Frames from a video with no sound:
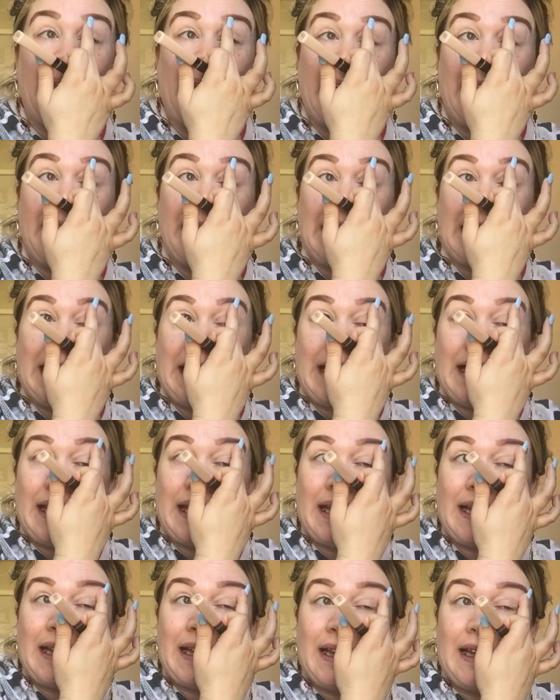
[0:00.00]

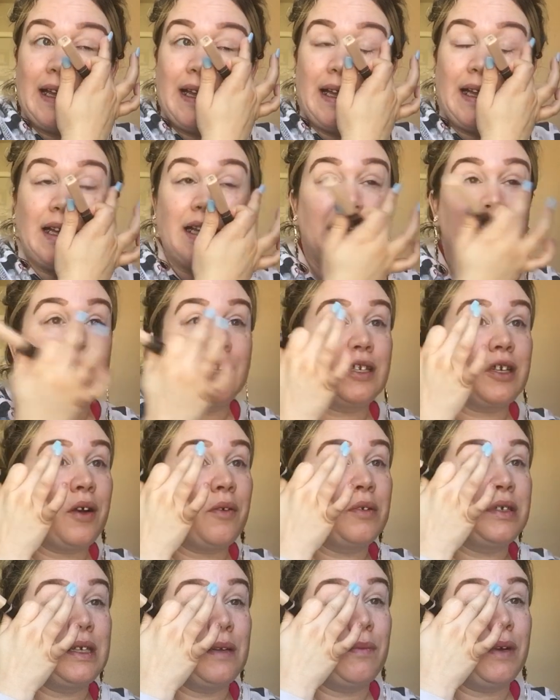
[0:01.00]
And yes, I
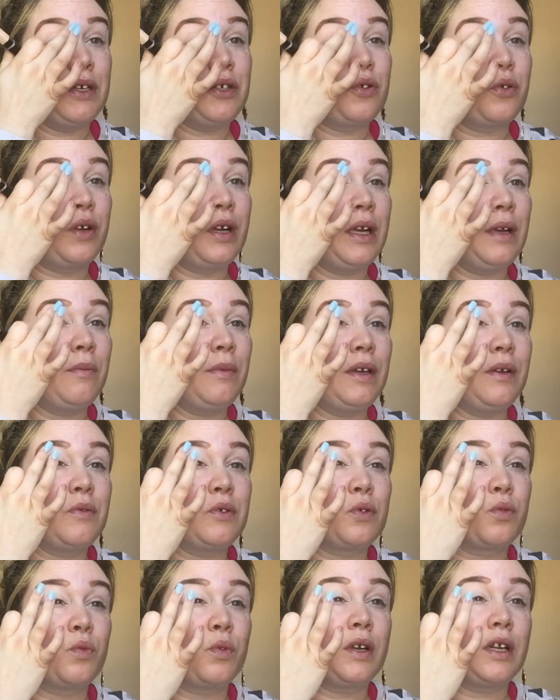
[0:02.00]
was in my dream, and it
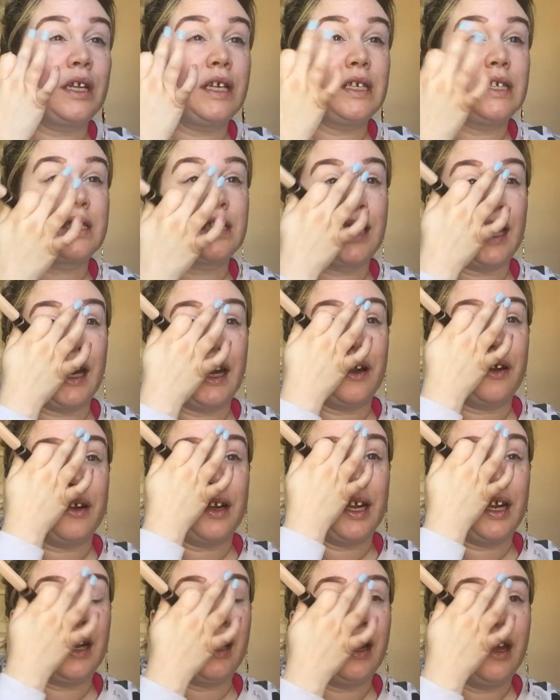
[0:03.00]
was really
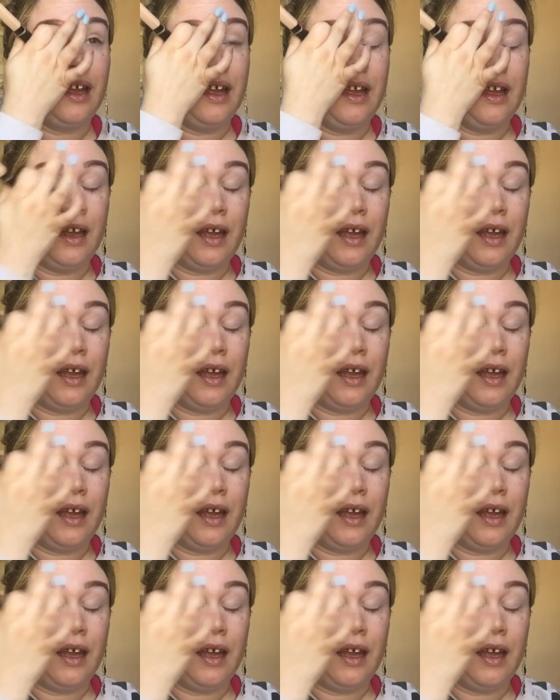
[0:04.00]
scary.